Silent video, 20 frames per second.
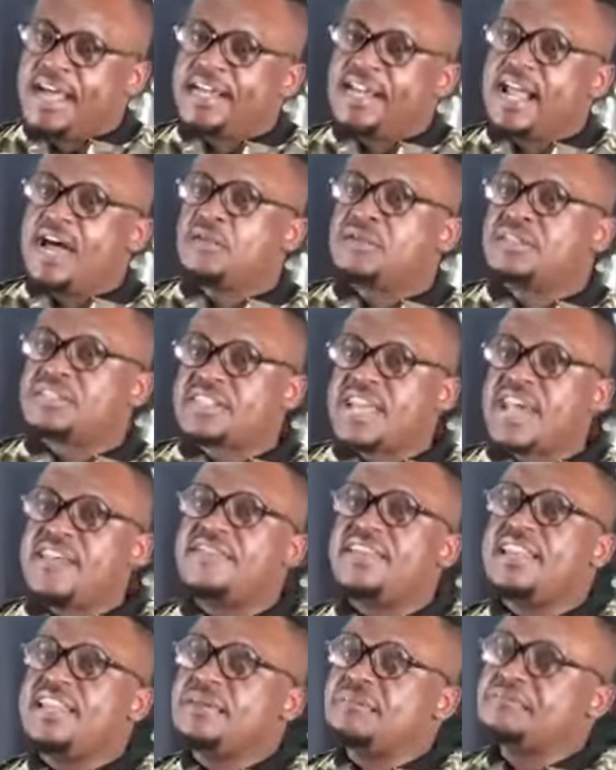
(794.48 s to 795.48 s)
Now,
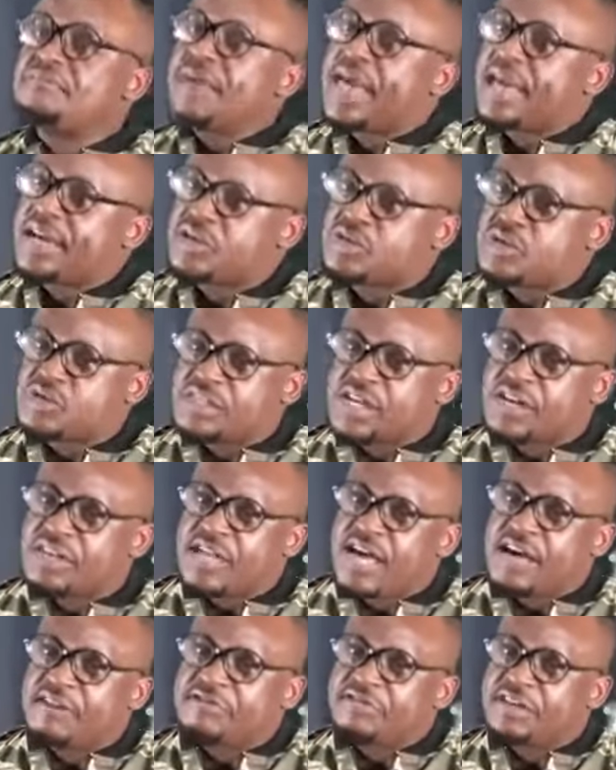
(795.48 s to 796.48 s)
traveling back to
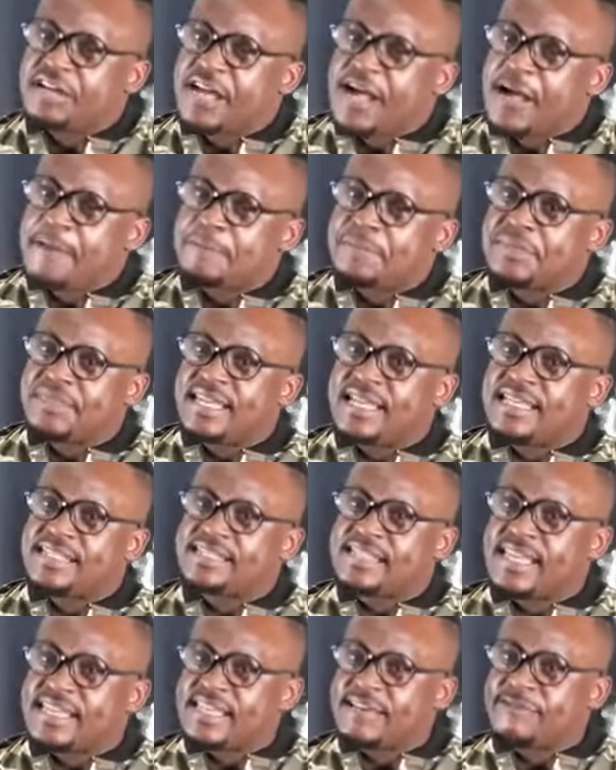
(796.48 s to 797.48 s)
South Africa,
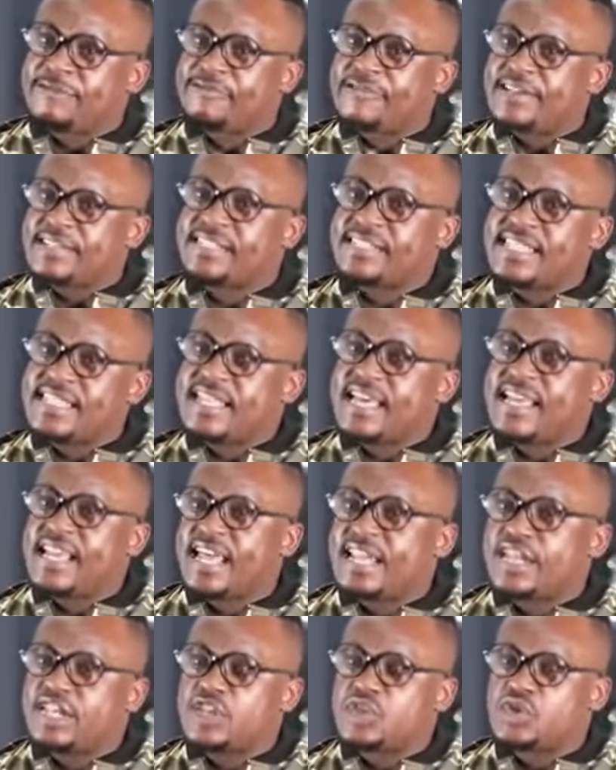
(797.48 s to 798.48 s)
they said the first thing that
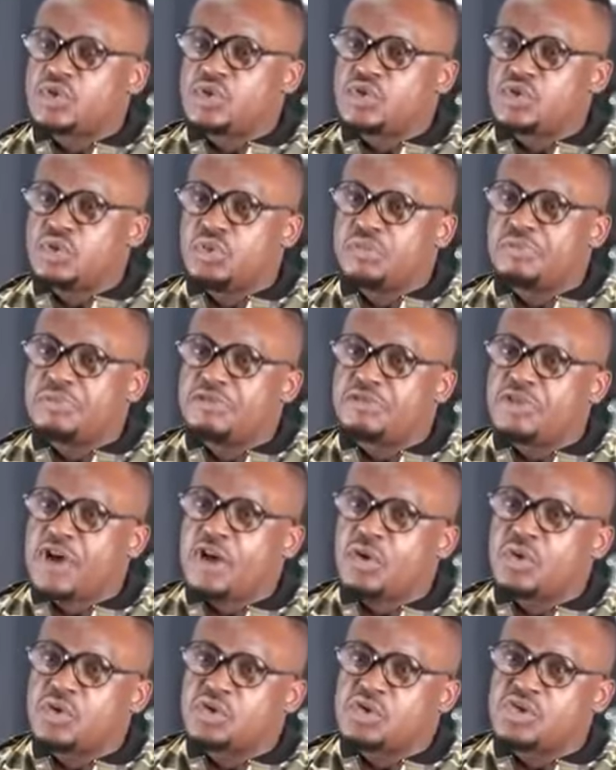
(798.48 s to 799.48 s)
I need to do
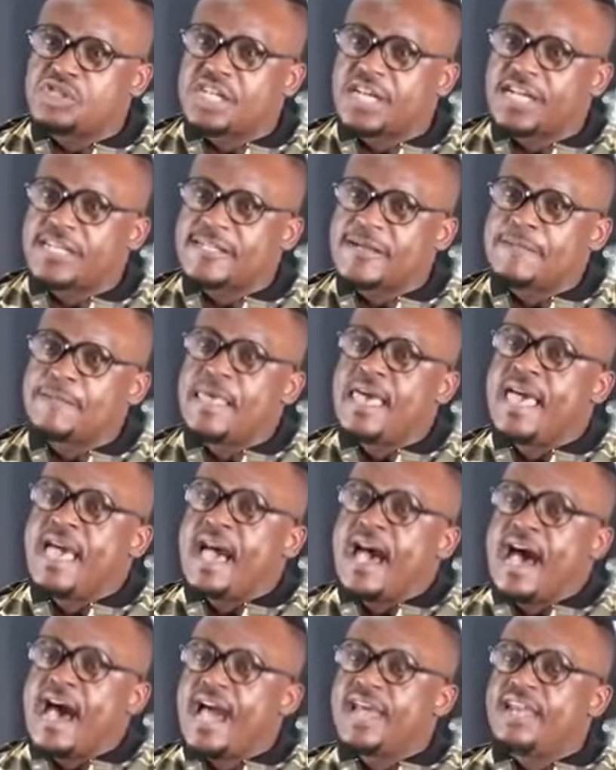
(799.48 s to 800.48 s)
before I go to church,
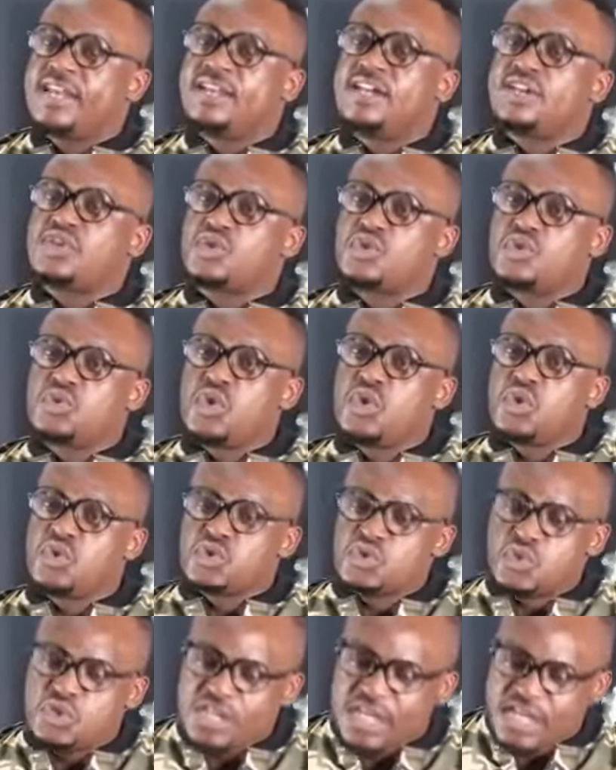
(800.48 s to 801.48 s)
I need to
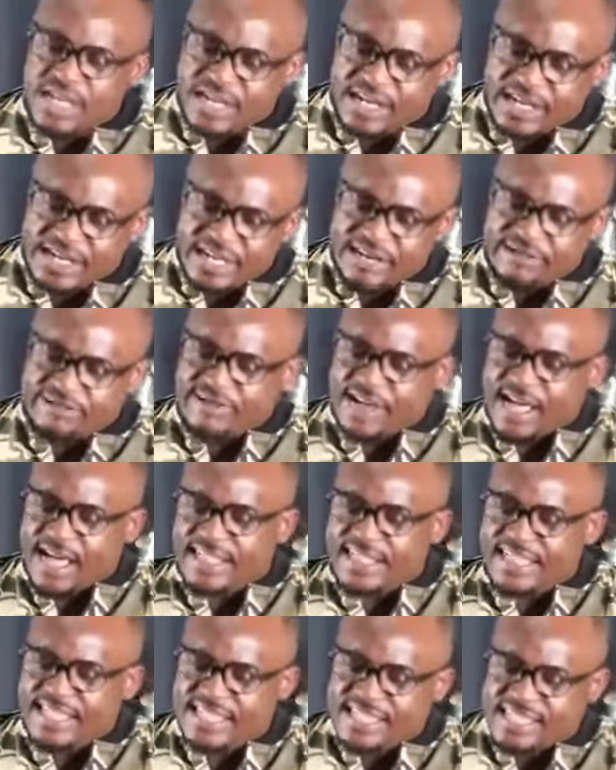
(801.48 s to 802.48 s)
go to the
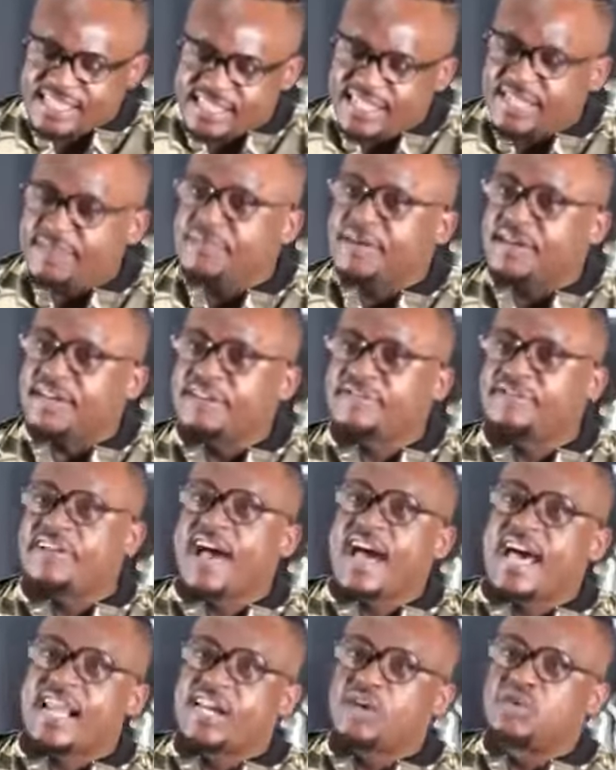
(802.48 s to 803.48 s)
river, the stream
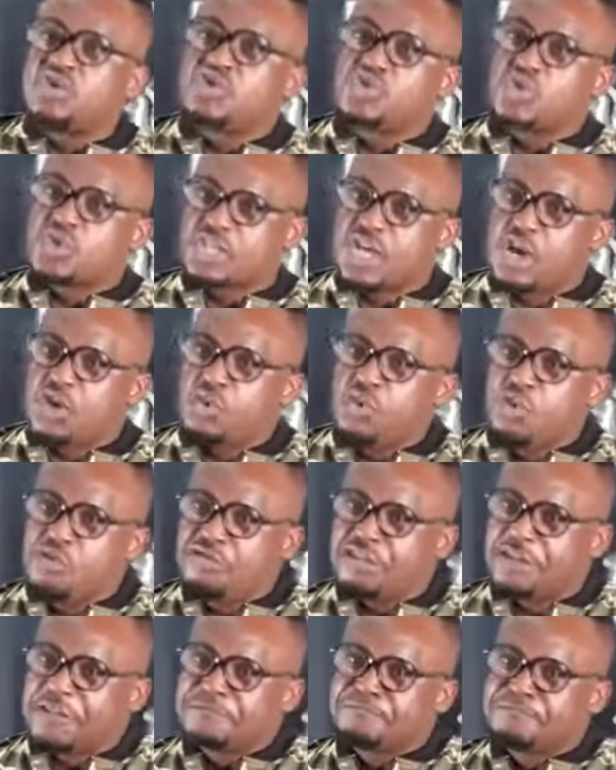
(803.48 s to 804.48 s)
river around
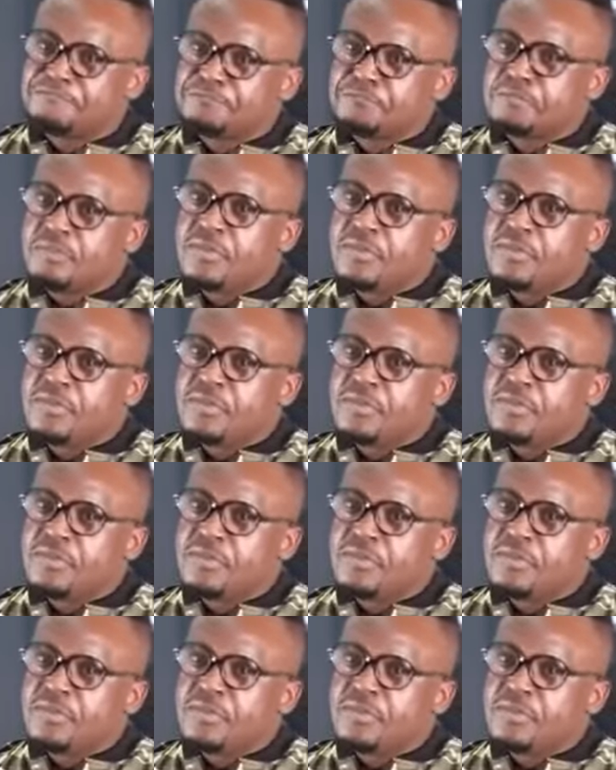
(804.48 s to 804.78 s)
Soshanguve.